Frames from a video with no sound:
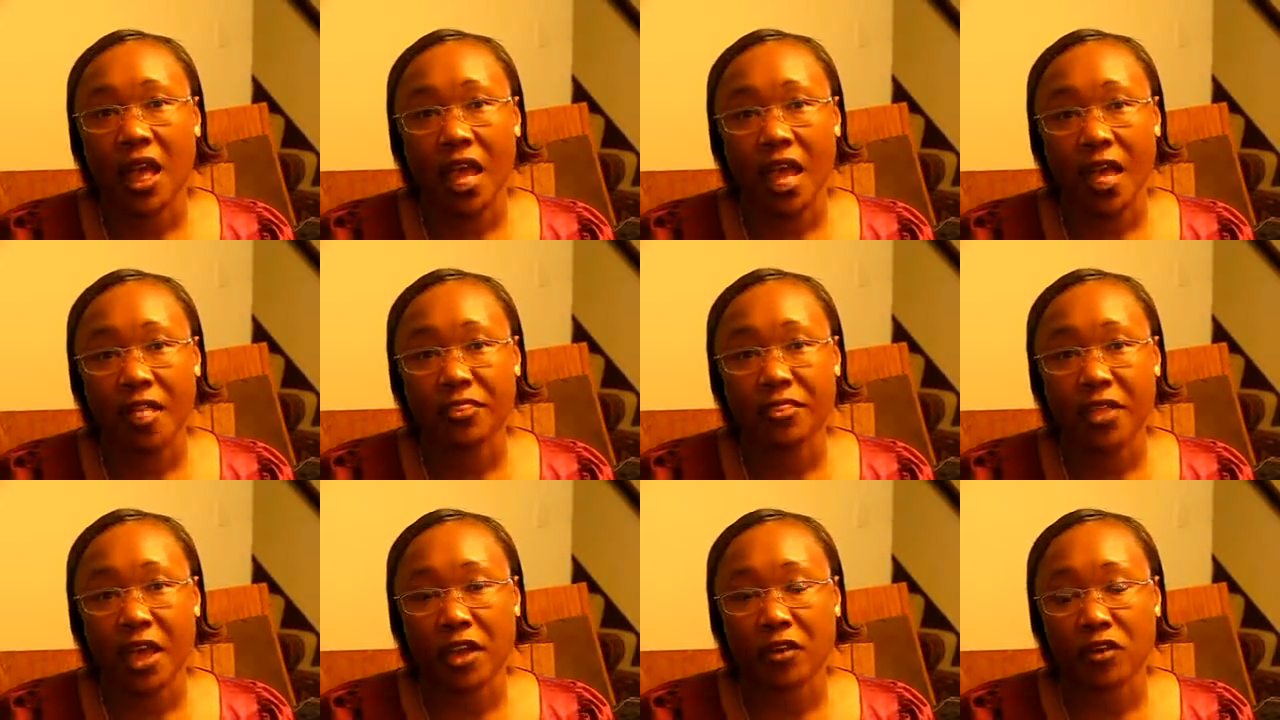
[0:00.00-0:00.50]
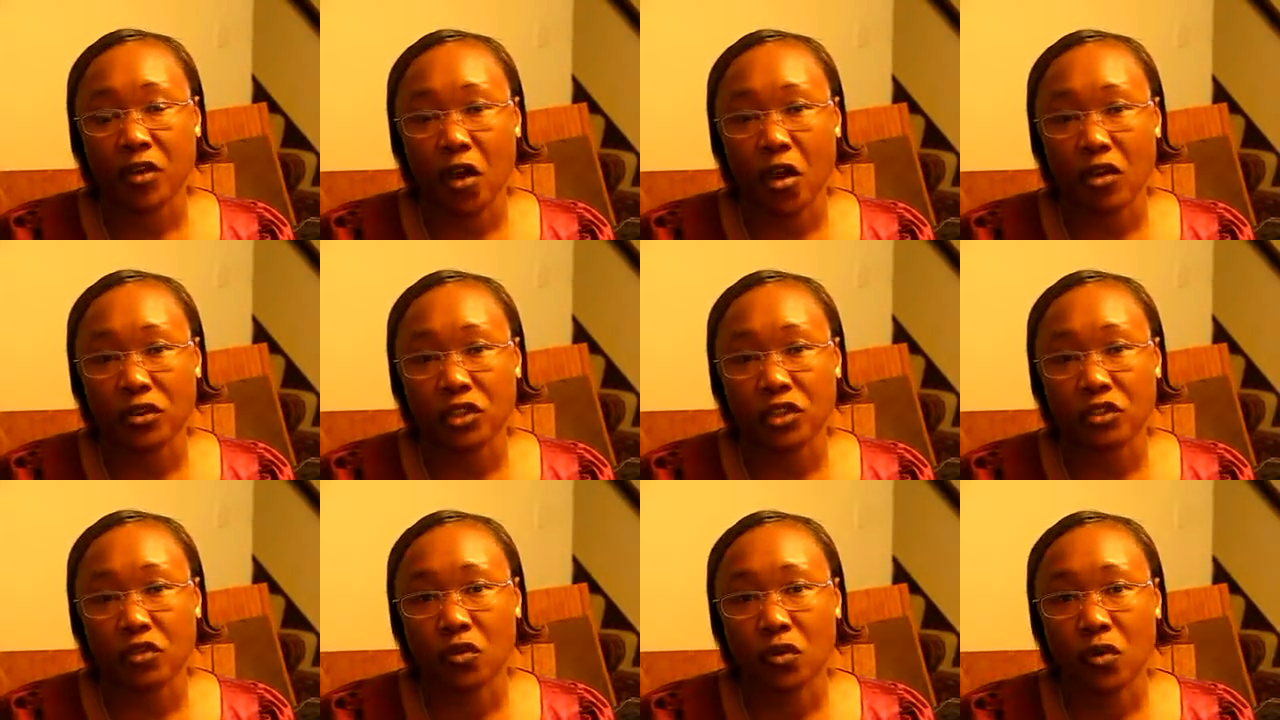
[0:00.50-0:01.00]
And then
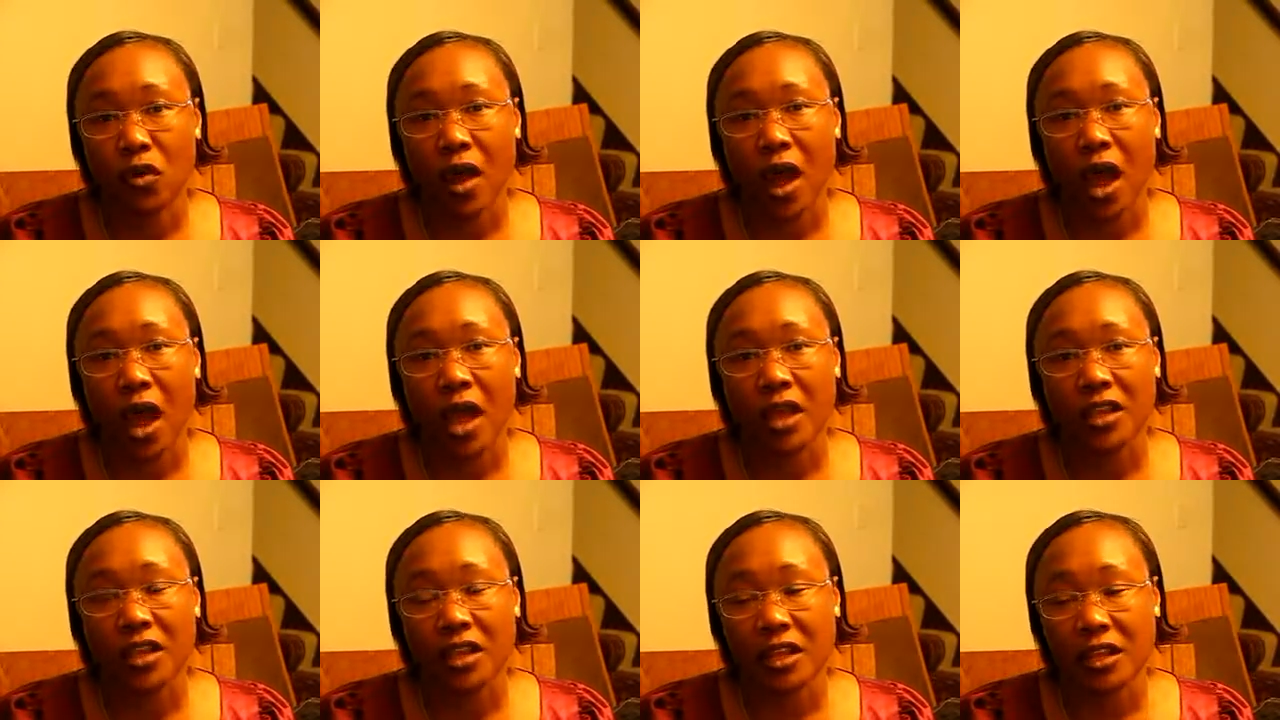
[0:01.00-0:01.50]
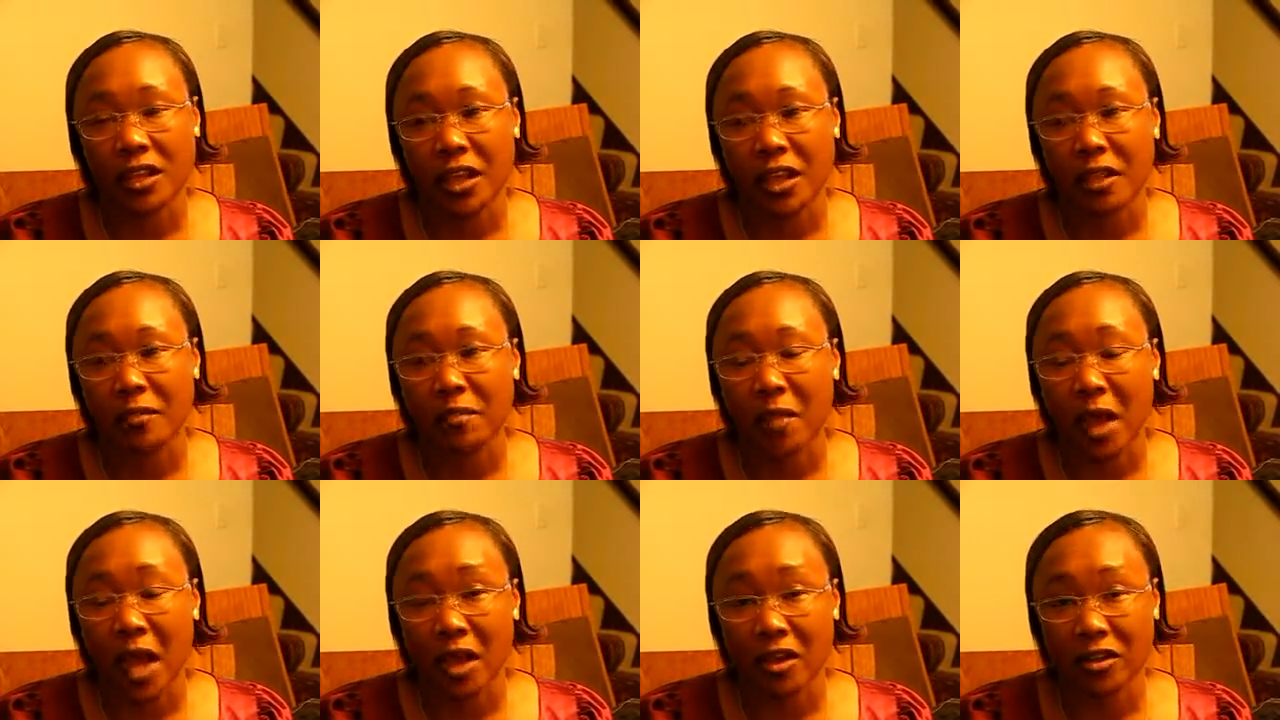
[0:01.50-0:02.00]
also I
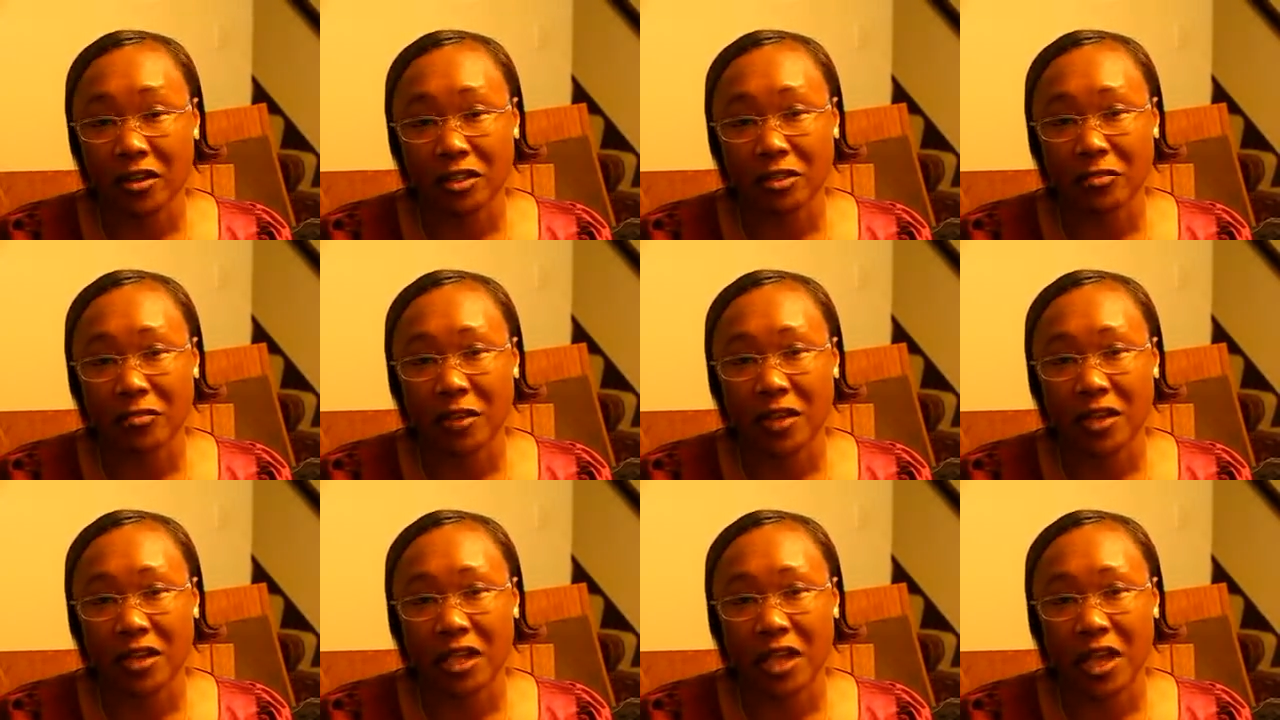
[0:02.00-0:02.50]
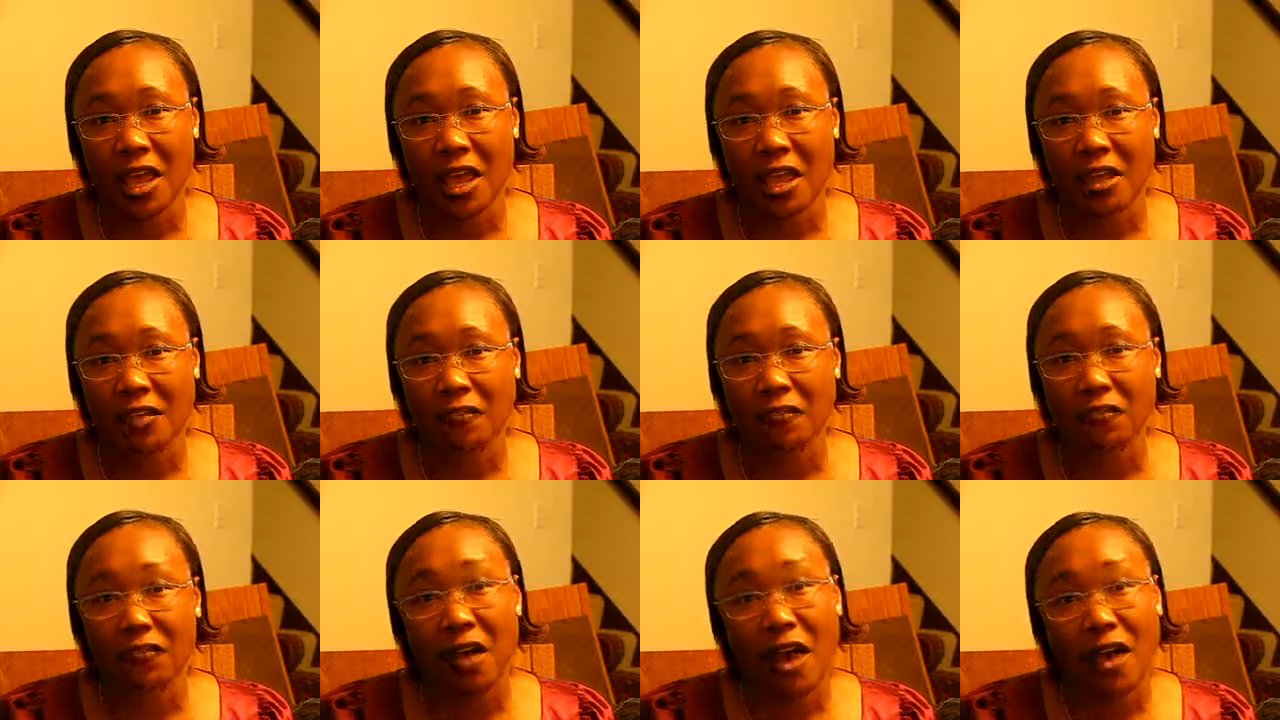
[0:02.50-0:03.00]
needed my husband
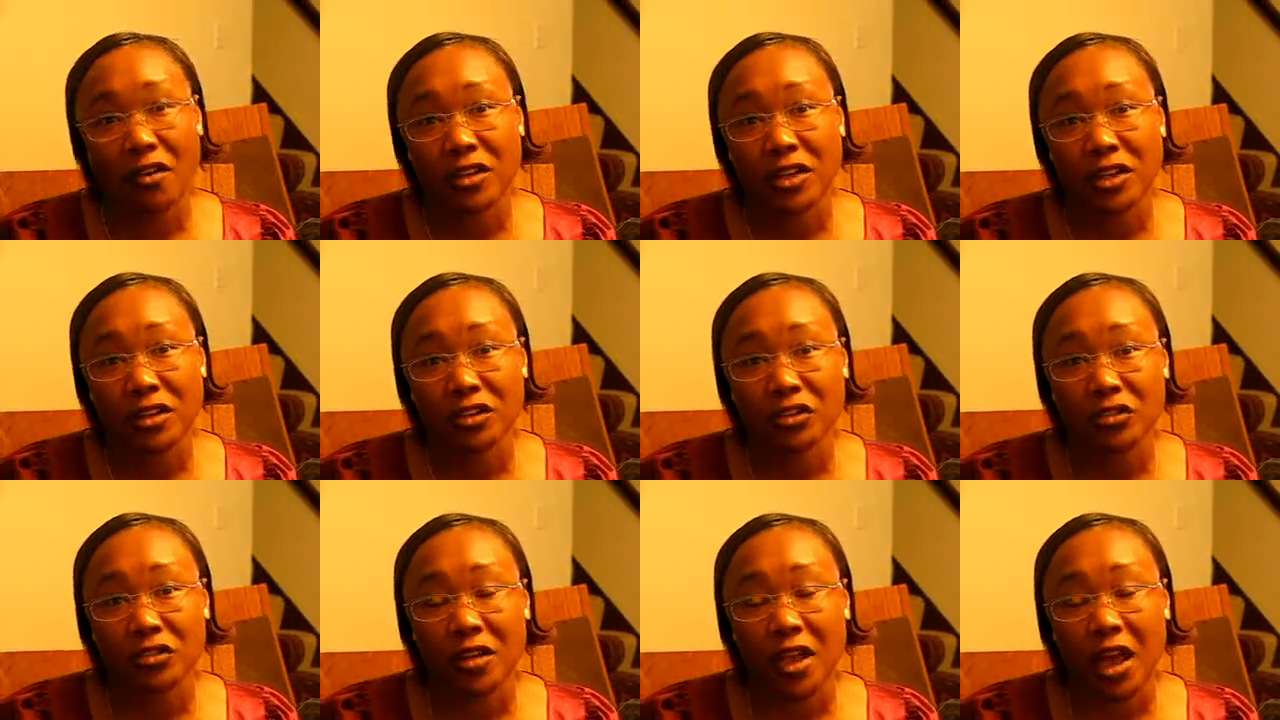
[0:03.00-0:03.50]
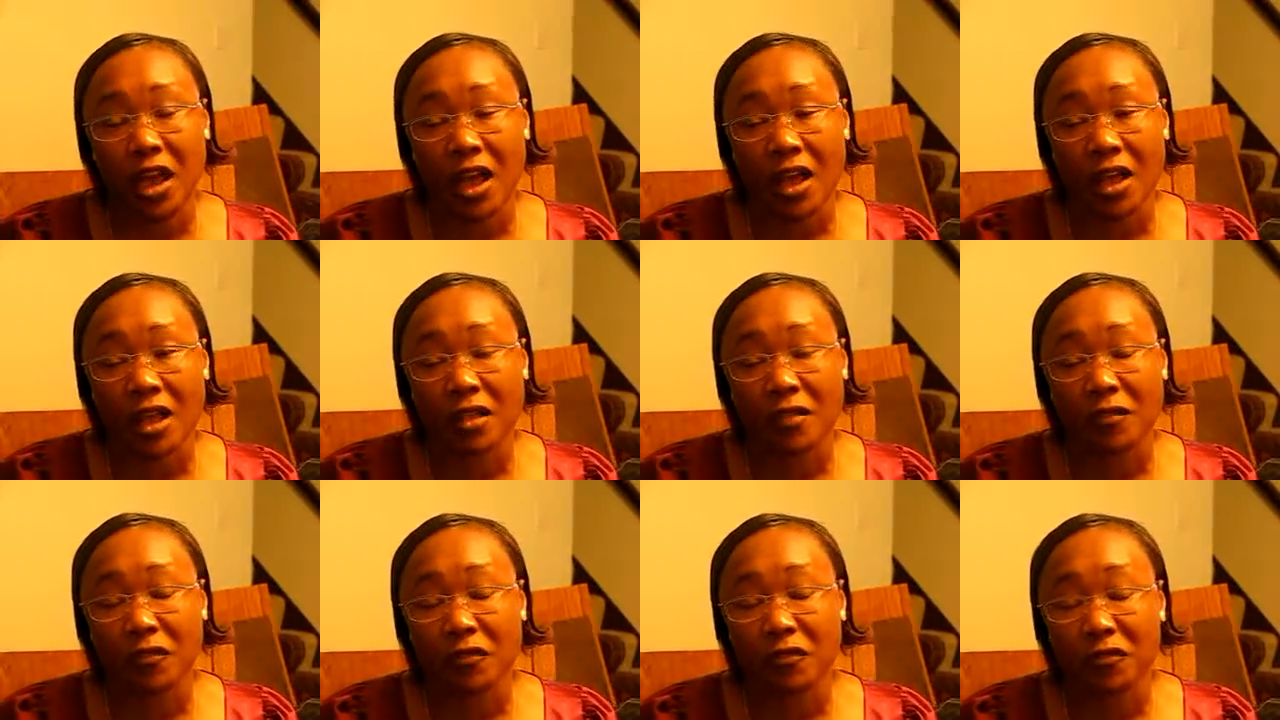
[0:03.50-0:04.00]
and found it,
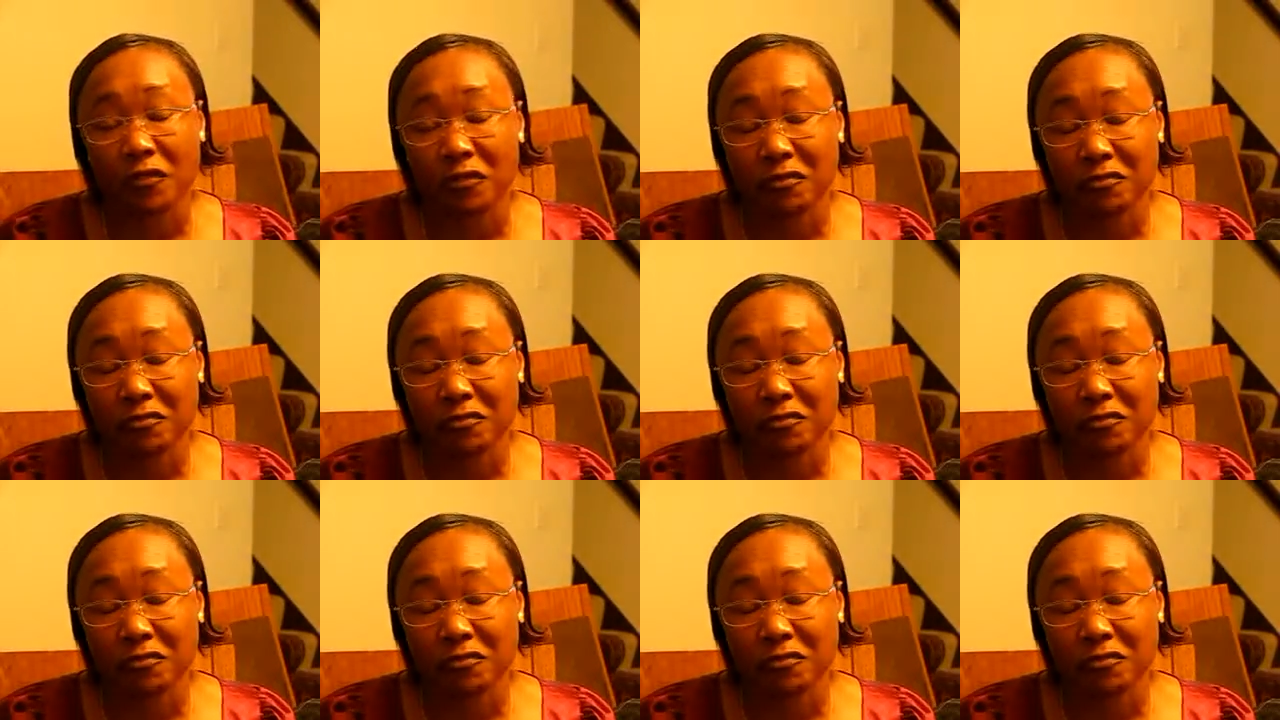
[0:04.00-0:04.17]
I